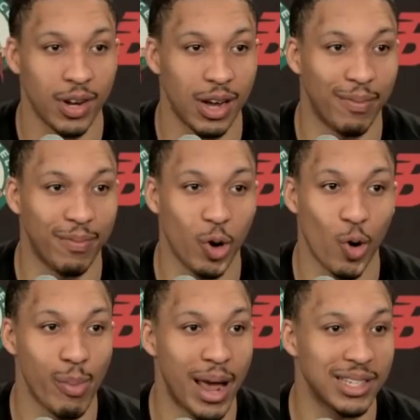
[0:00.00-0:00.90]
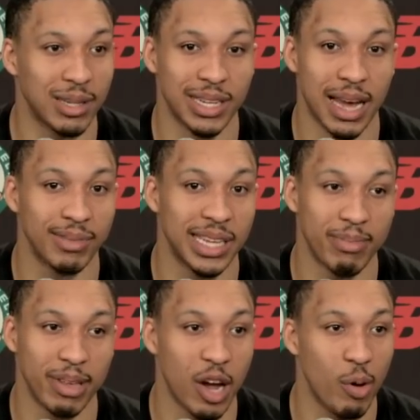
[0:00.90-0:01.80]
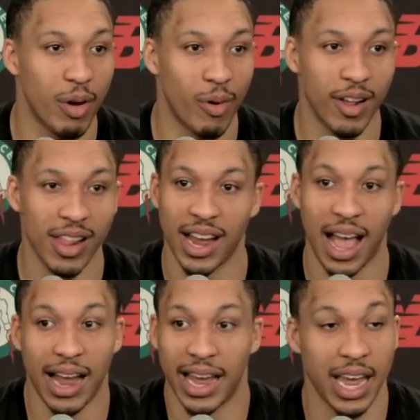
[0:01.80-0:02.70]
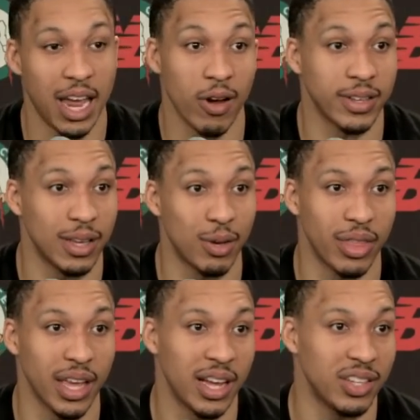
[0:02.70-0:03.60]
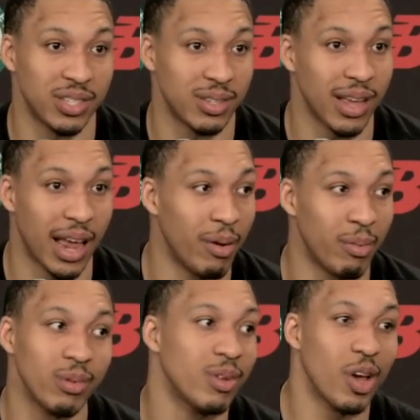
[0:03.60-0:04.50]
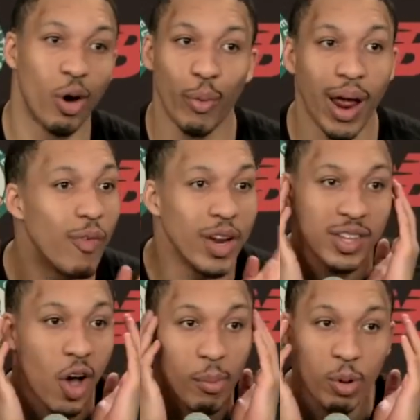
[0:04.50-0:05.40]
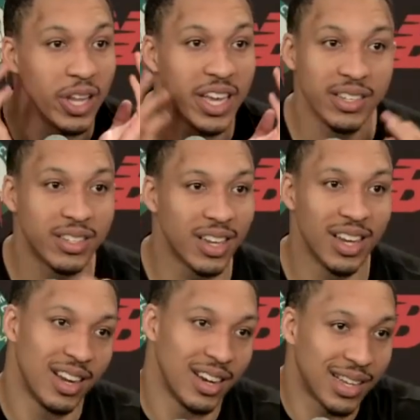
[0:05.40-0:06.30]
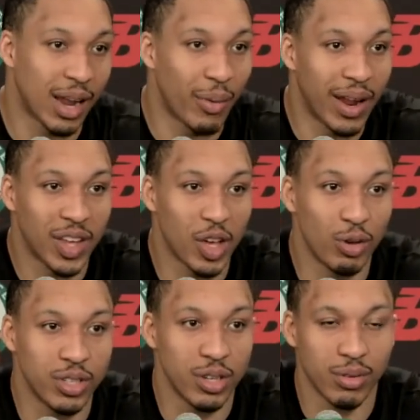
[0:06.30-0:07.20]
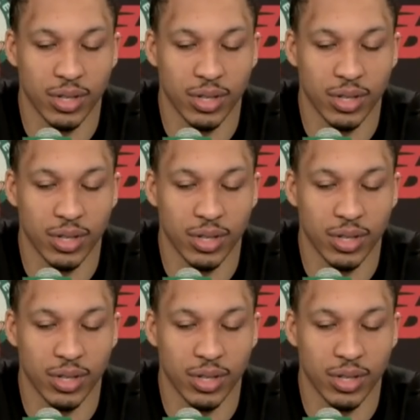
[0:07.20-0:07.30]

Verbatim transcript: You know, quarterbacks sometimes tap the helmet where they're like, I can't hear a single thing, just kind of go wherever this audible is, kind of what I have to go to.